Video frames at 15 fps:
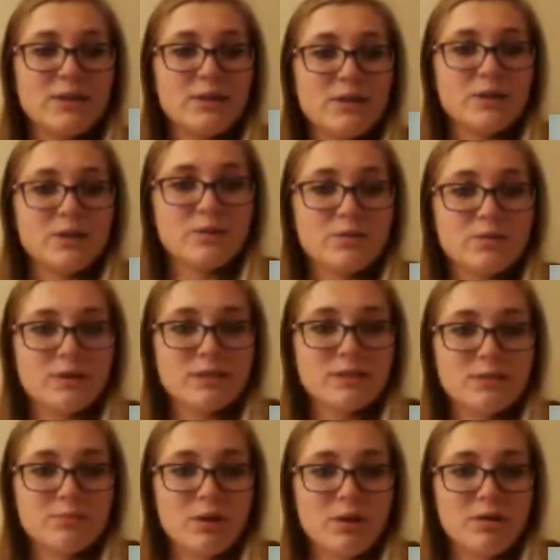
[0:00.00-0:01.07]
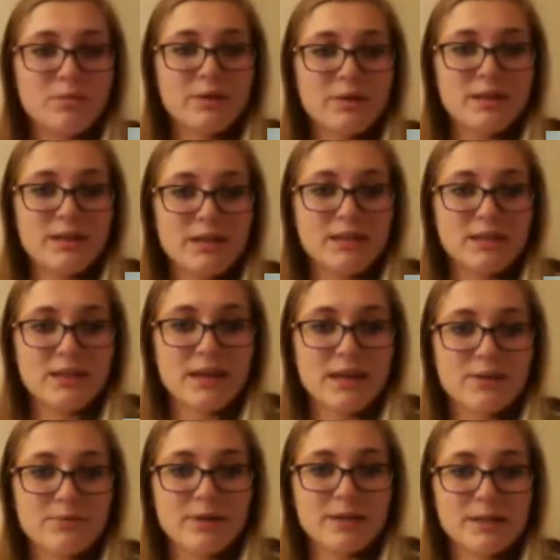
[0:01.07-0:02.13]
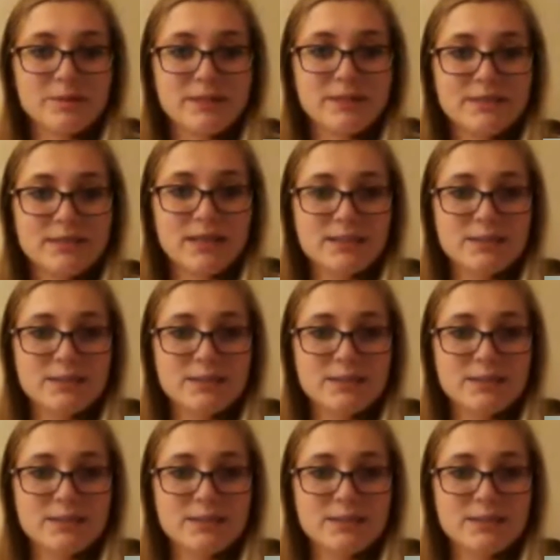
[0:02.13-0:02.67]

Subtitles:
What is the probability that a randomly selected